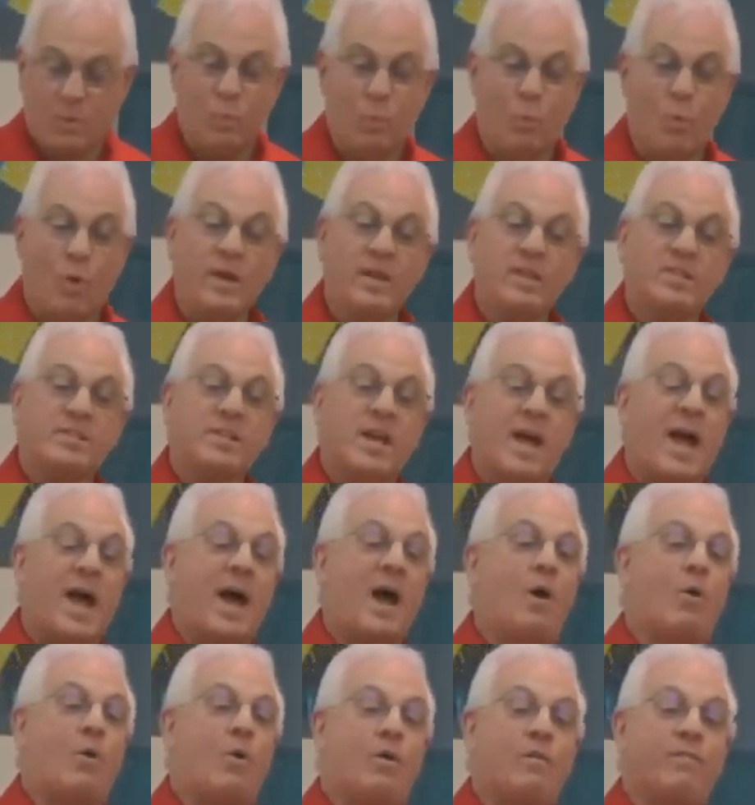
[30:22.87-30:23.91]
what is
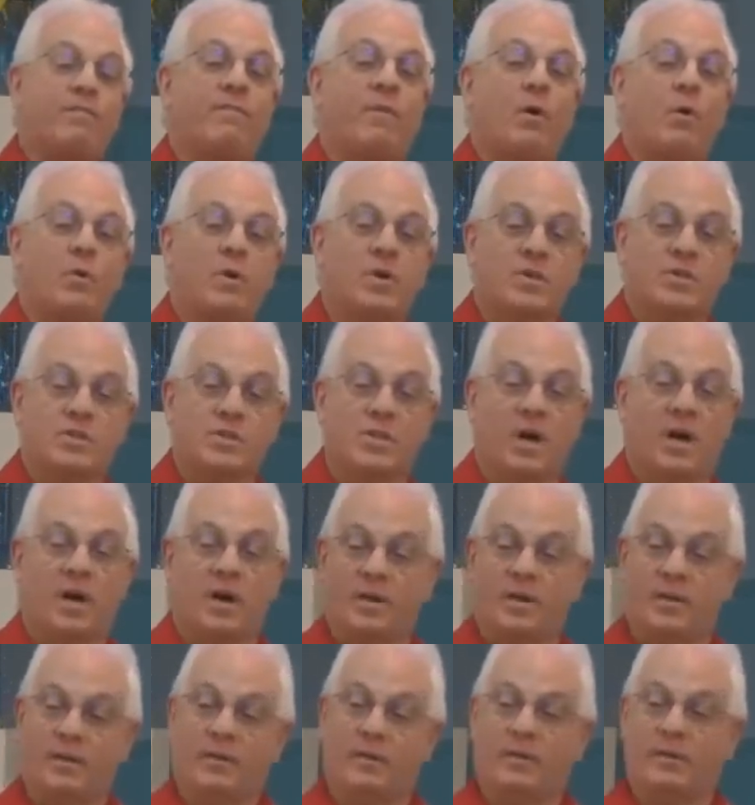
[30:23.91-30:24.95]
our focus
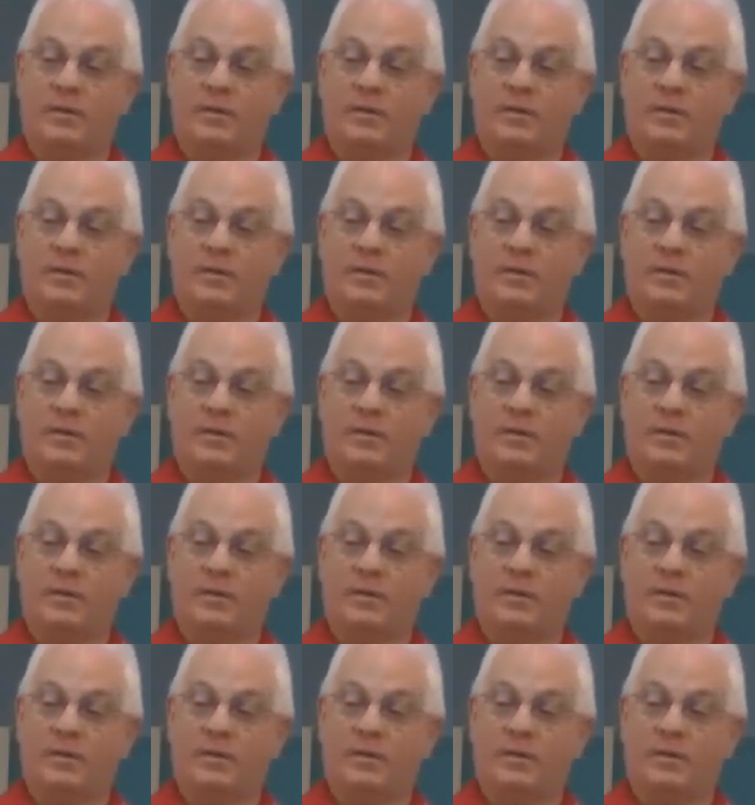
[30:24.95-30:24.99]
on?